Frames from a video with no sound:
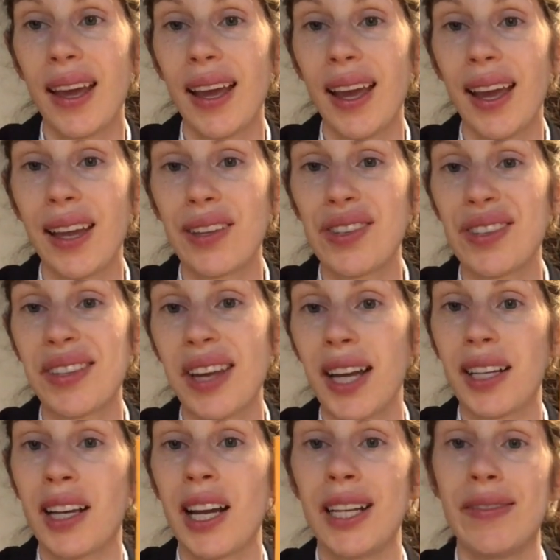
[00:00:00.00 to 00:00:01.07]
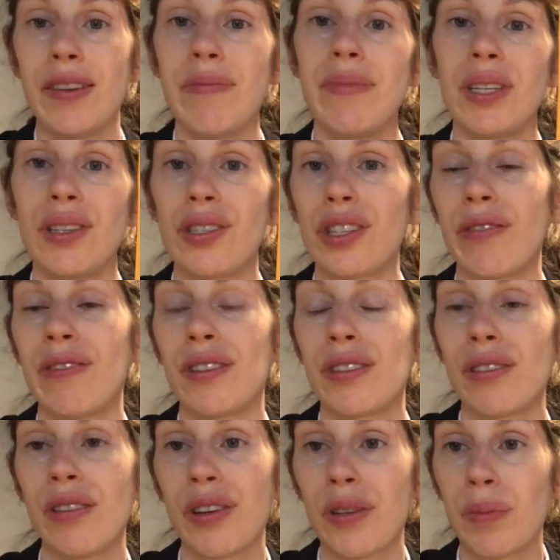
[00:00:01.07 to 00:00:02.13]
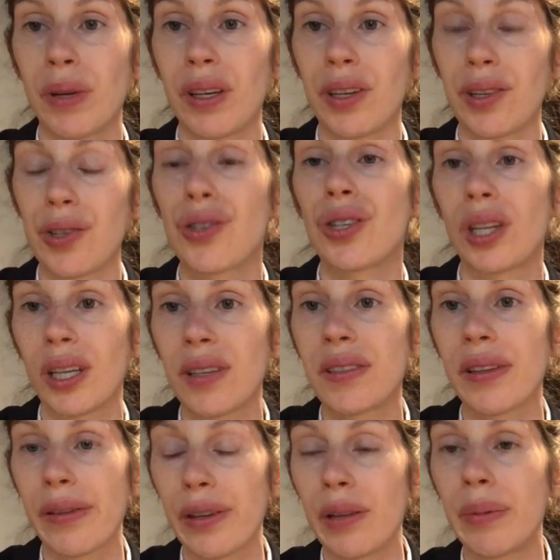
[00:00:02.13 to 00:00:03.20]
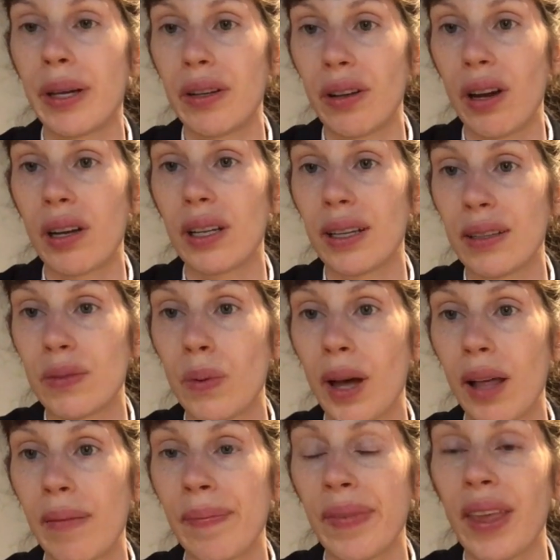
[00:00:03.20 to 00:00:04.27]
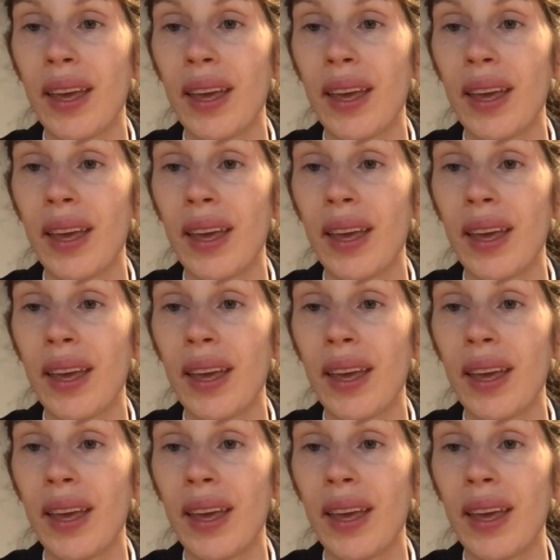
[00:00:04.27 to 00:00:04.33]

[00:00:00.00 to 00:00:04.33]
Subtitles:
And she's got kind of a mischievous look because she is a little bit naughty as well.